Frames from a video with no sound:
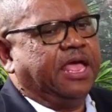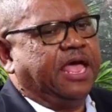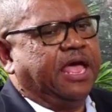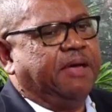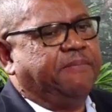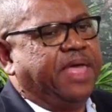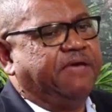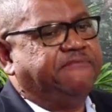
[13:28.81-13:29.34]

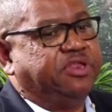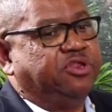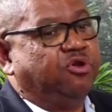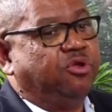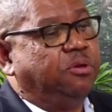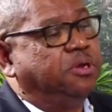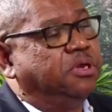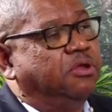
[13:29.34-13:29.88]
having
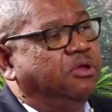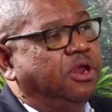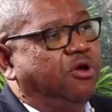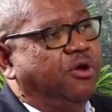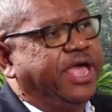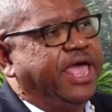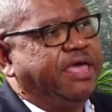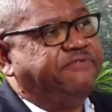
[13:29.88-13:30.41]
no
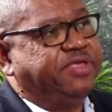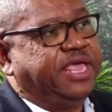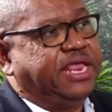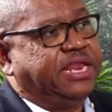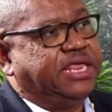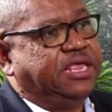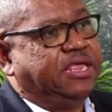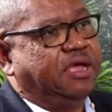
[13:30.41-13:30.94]
longer having
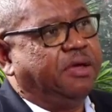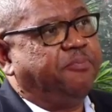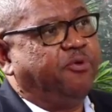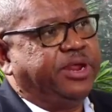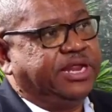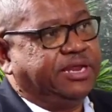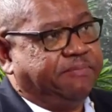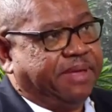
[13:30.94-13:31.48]
any
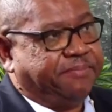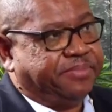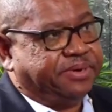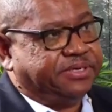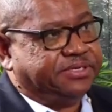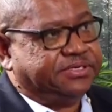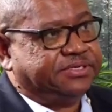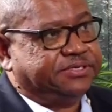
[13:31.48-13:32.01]
appointed
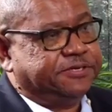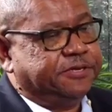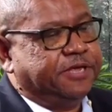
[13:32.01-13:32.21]
members.